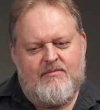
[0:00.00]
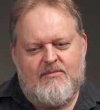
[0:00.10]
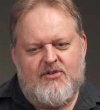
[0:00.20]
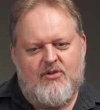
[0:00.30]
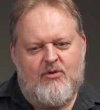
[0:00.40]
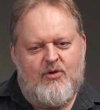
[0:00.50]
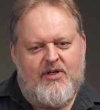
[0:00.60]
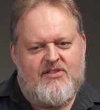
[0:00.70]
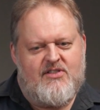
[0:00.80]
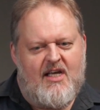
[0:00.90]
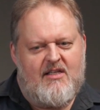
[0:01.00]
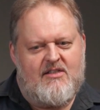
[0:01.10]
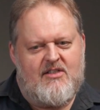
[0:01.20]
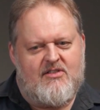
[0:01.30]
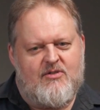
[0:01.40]
So you can say that
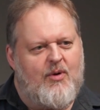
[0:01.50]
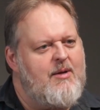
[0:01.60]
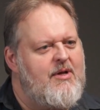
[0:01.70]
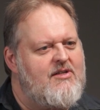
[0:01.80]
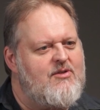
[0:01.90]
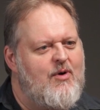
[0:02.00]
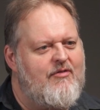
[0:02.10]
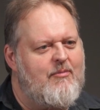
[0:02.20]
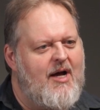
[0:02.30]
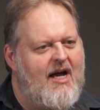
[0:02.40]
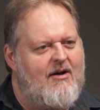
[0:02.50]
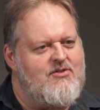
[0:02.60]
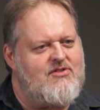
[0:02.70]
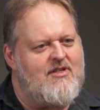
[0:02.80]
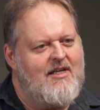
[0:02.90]
just 20 minutes away from my
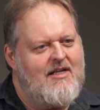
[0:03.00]
house